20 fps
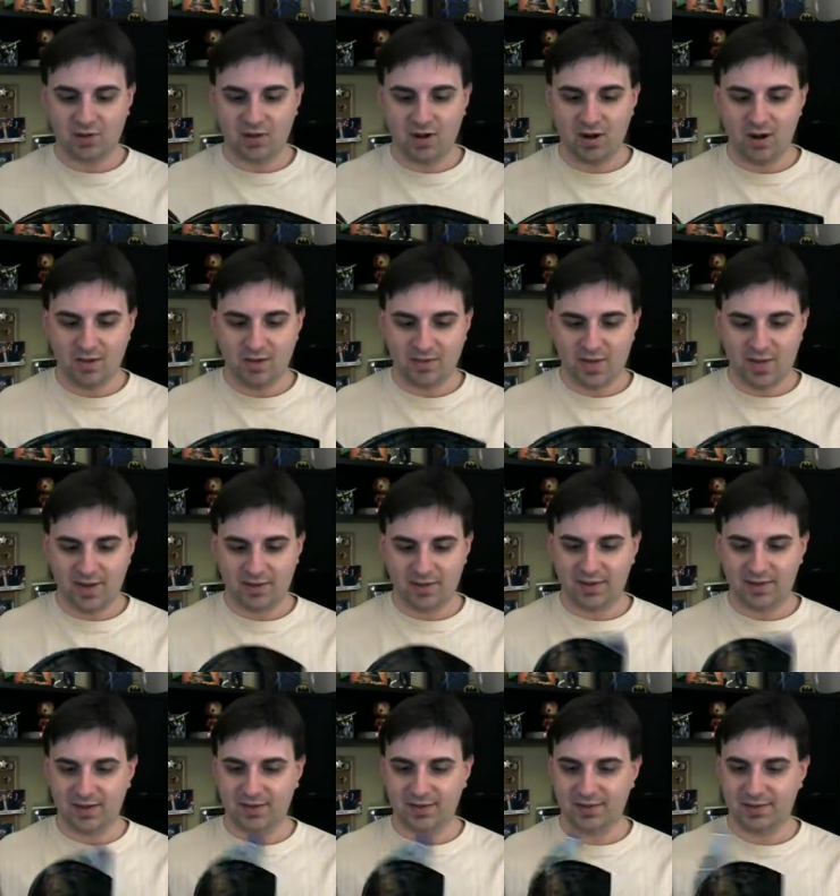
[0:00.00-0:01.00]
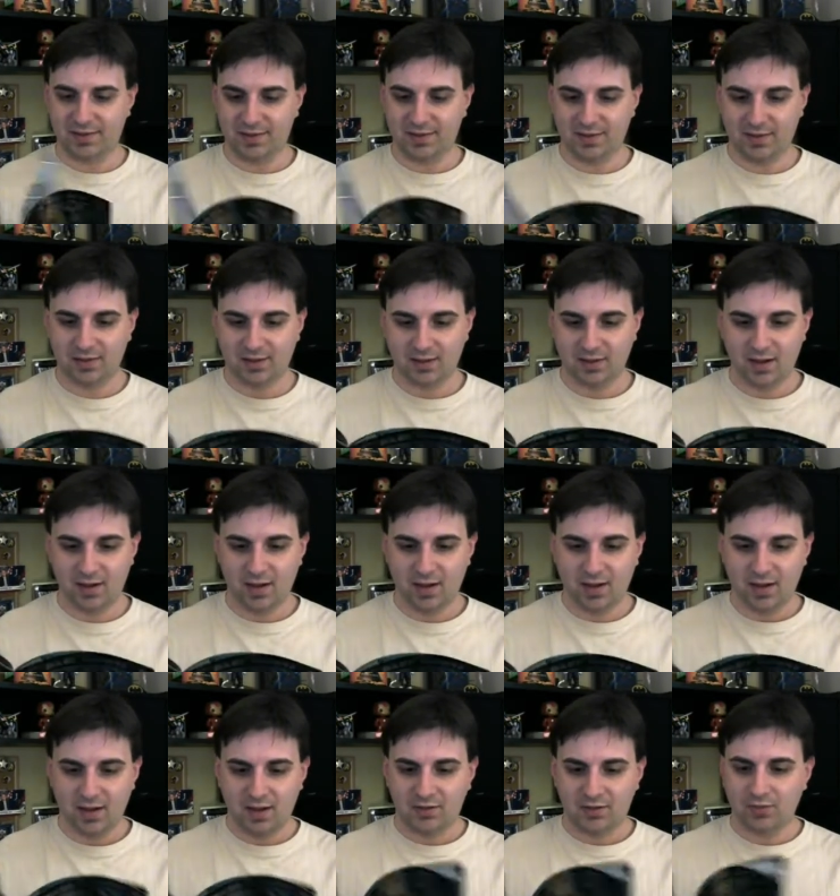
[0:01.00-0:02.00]
combat this,
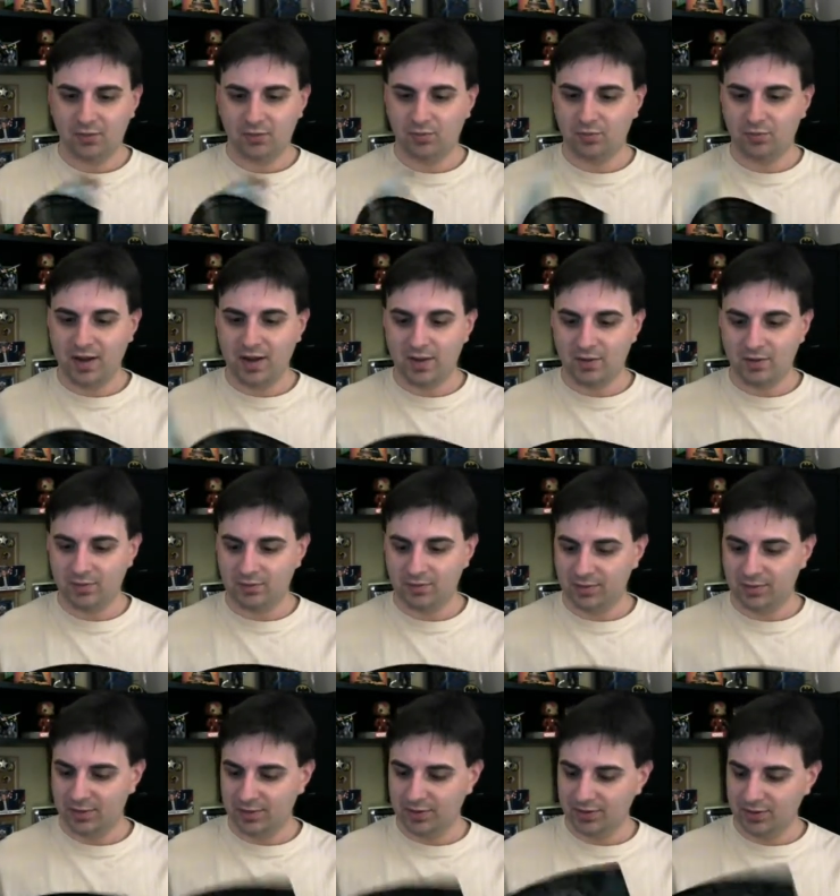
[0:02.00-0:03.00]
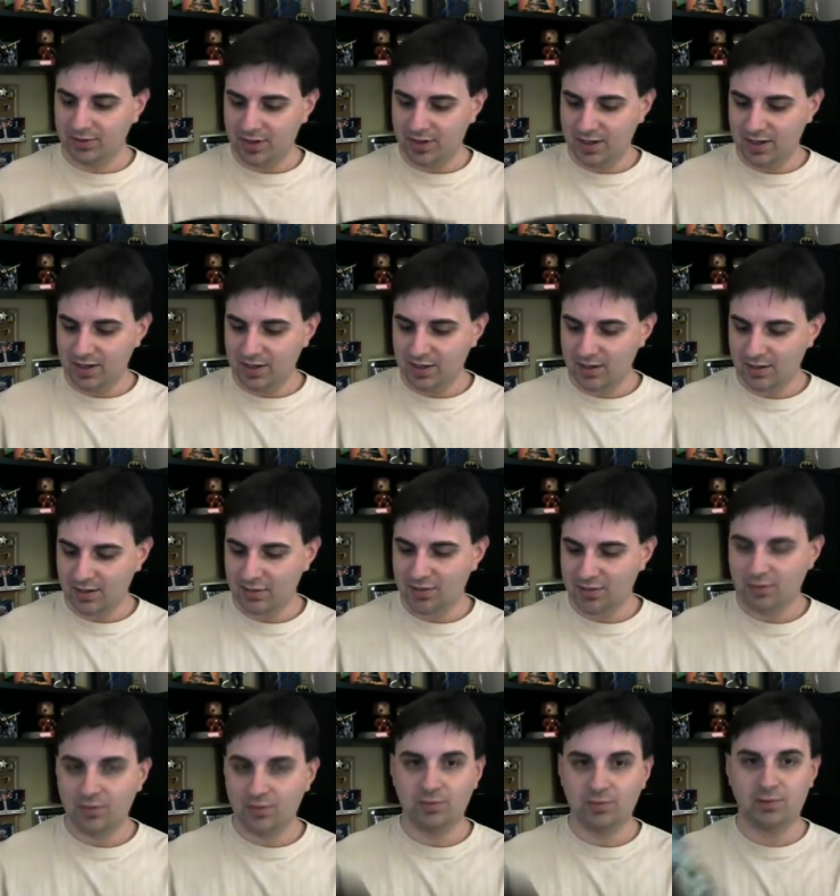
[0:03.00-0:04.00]
the Drowned, she
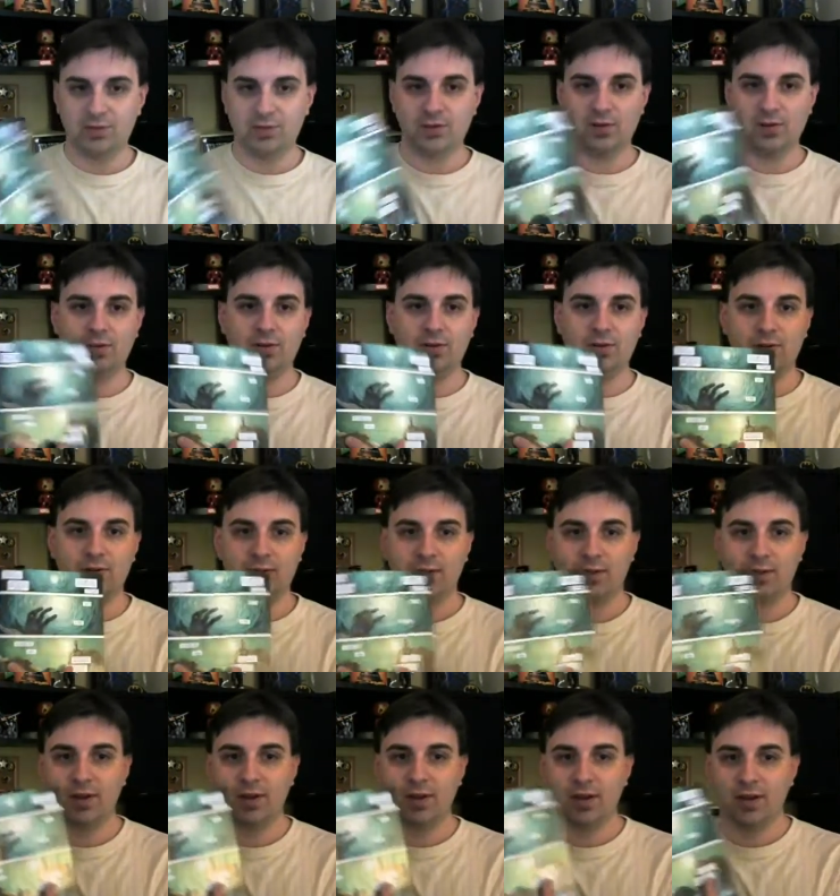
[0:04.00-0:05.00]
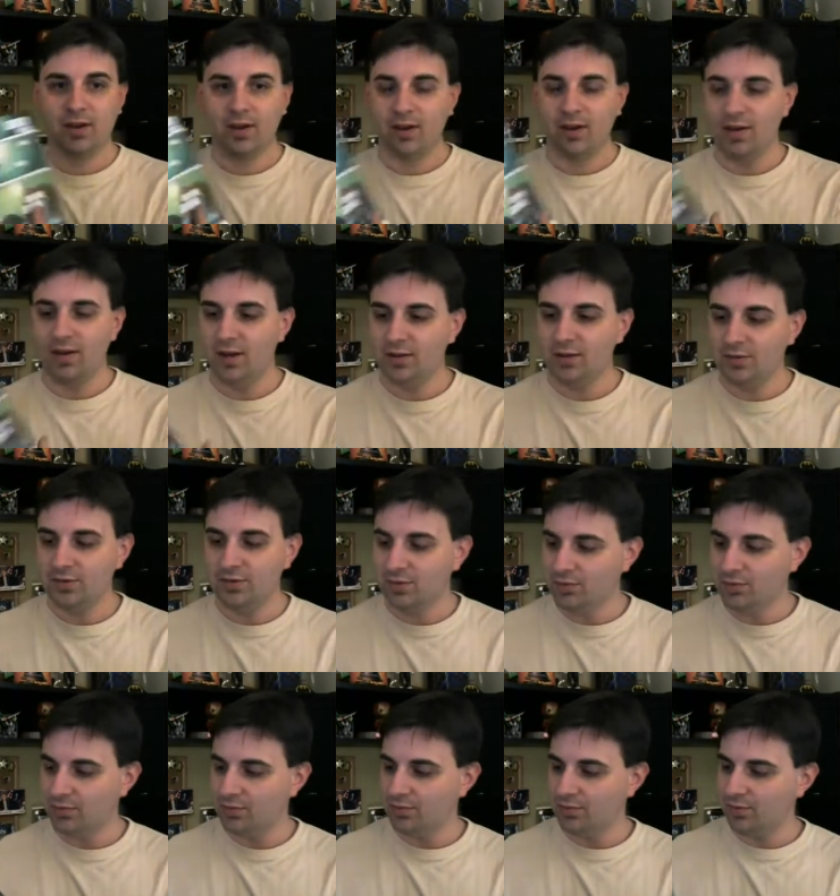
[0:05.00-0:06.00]
used her
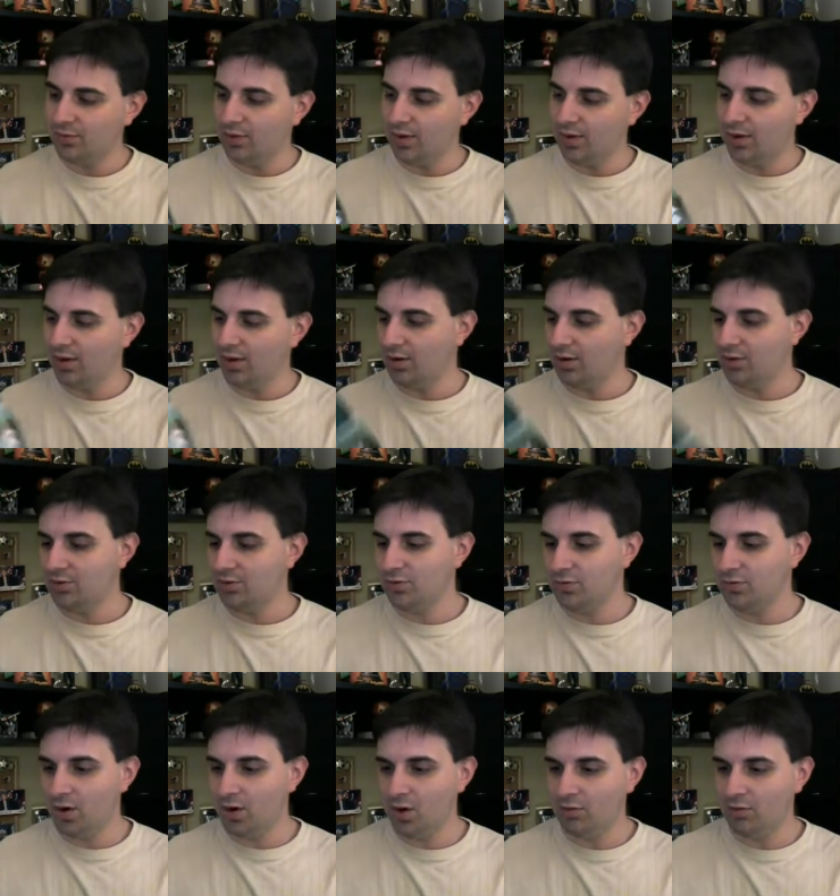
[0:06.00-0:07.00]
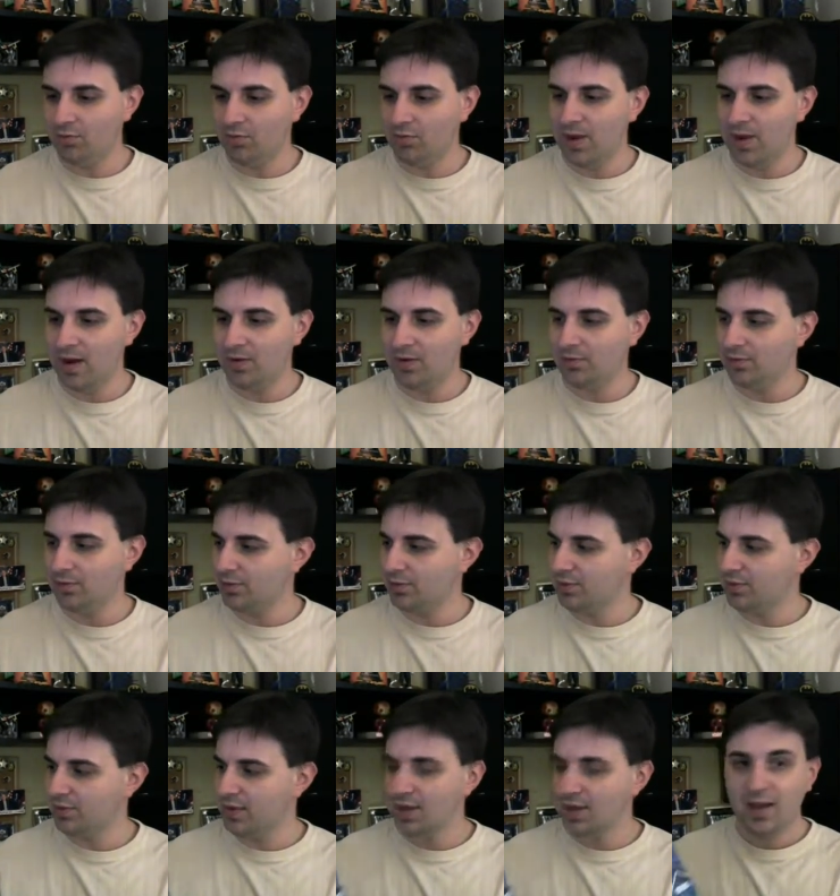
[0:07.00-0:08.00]
new aqua
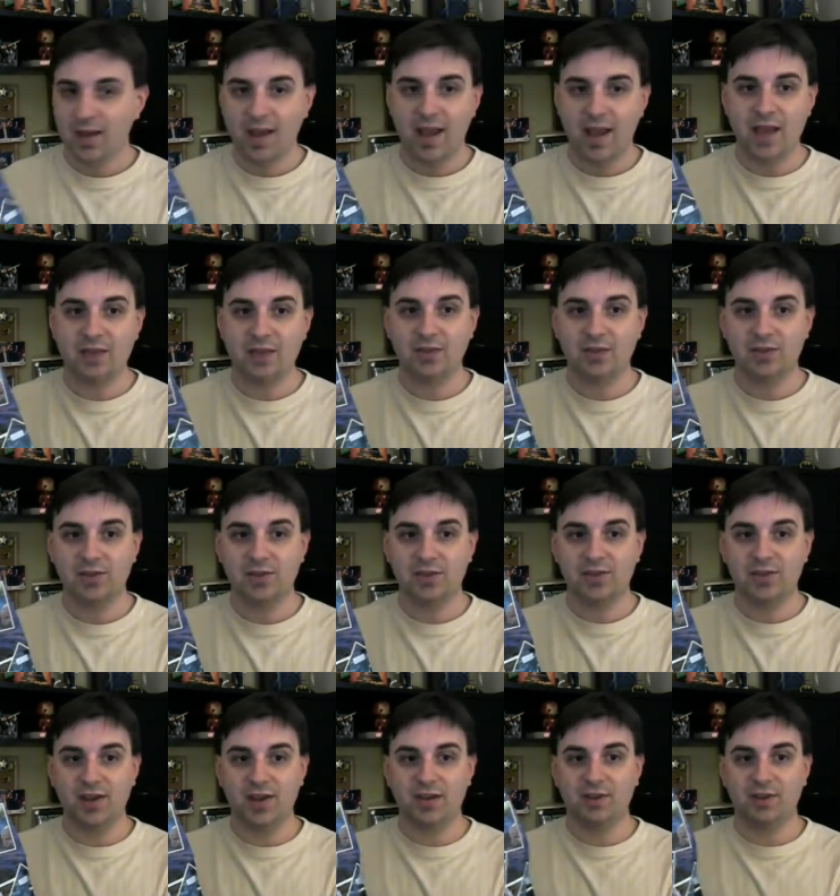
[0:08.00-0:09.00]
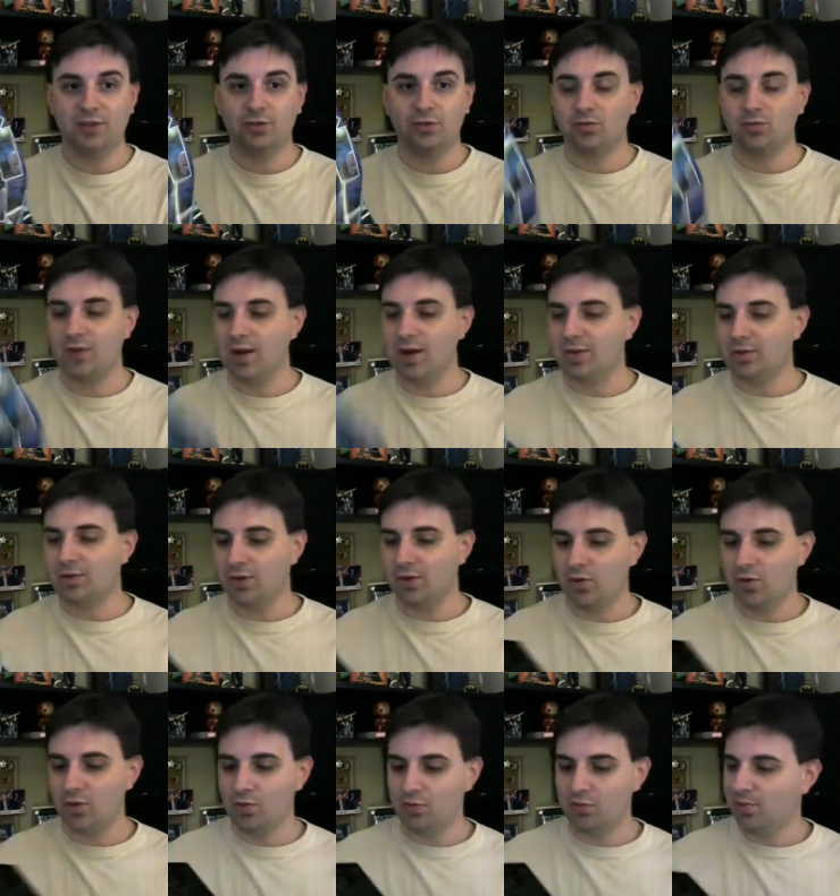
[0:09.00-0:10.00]
powers and just decided to drown the
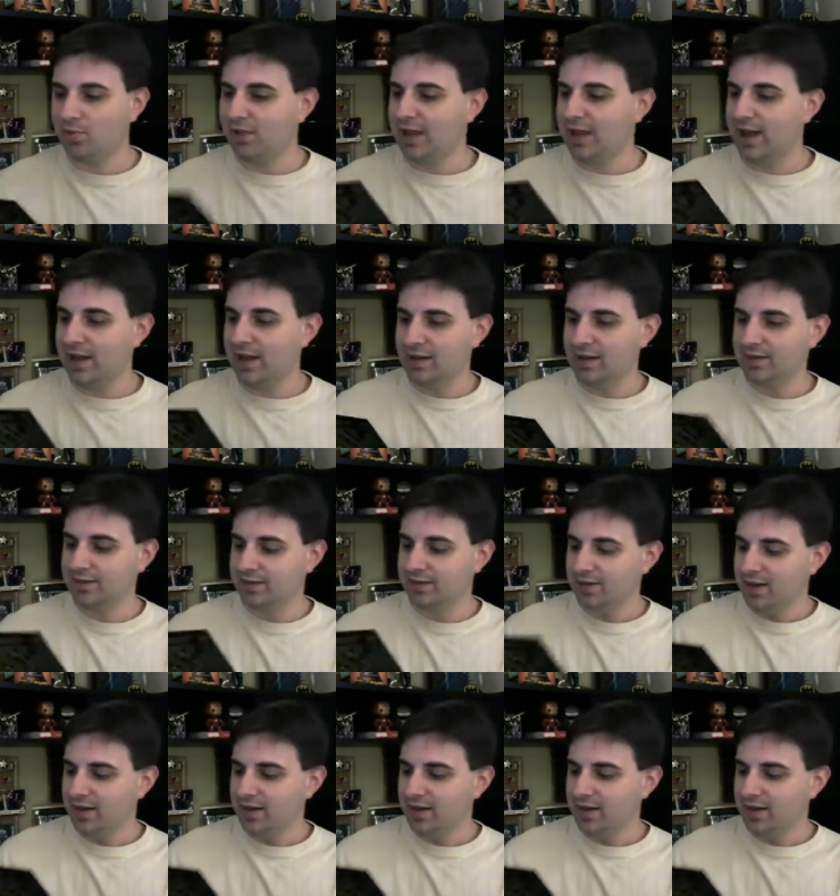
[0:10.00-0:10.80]
whole planet.